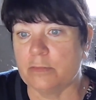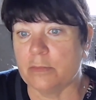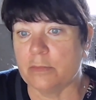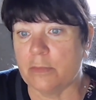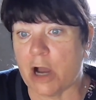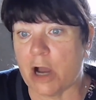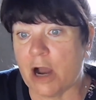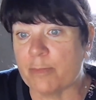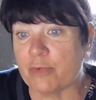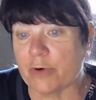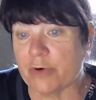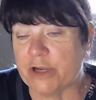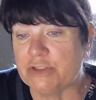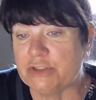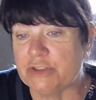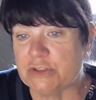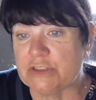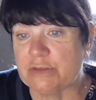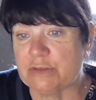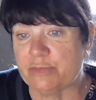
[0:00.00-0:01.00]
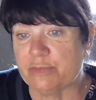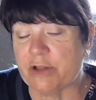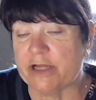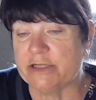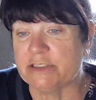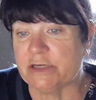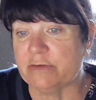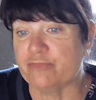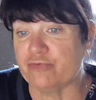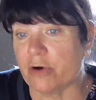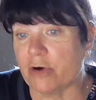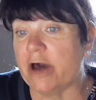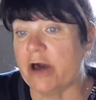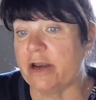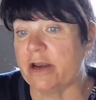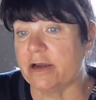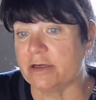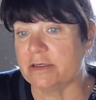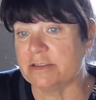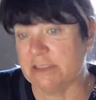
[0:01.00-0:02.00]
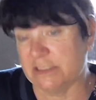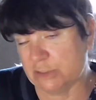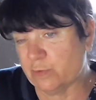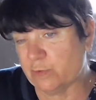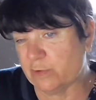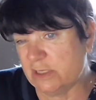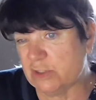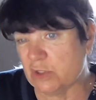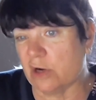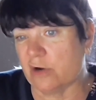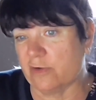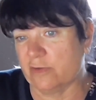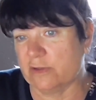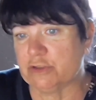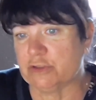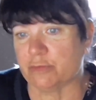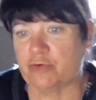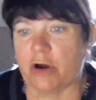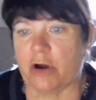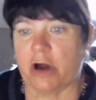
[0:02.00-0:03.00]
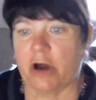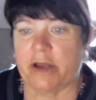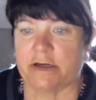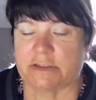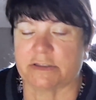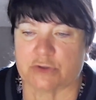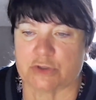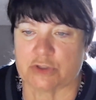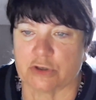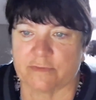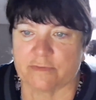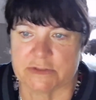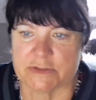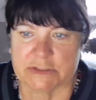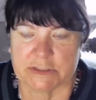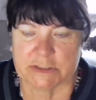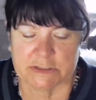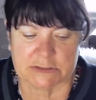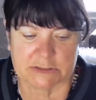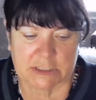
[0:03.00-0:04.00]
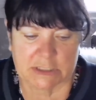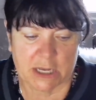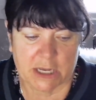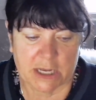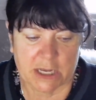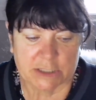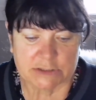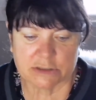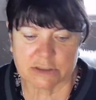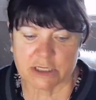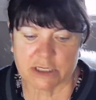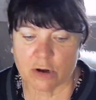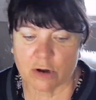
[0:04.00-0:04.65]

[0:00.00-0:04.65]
operation supply chain product because it's what these are. These are products or services. So they